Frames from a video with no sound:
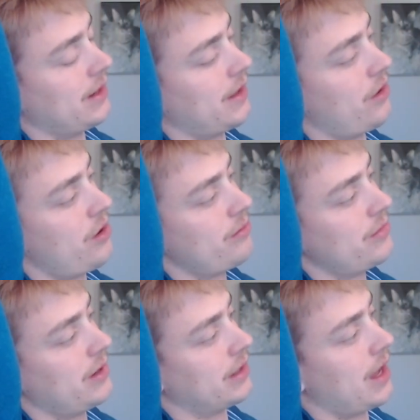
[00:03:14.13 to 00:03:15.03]
that arm
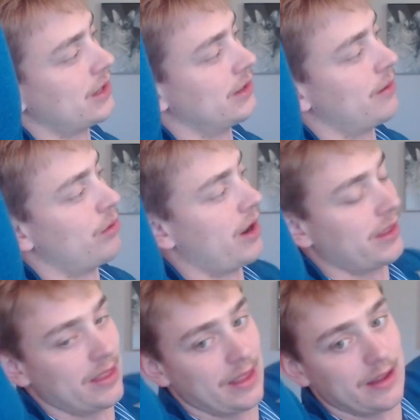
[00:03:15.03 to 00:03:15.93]
and catching that breath.
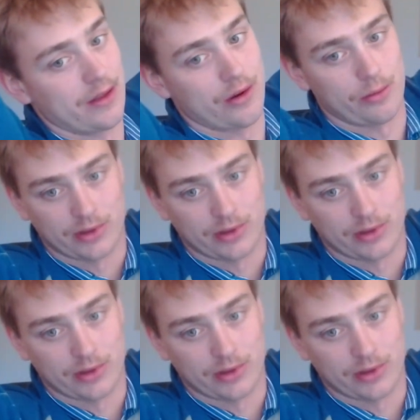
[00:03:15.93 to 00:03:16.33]
And then the other arm's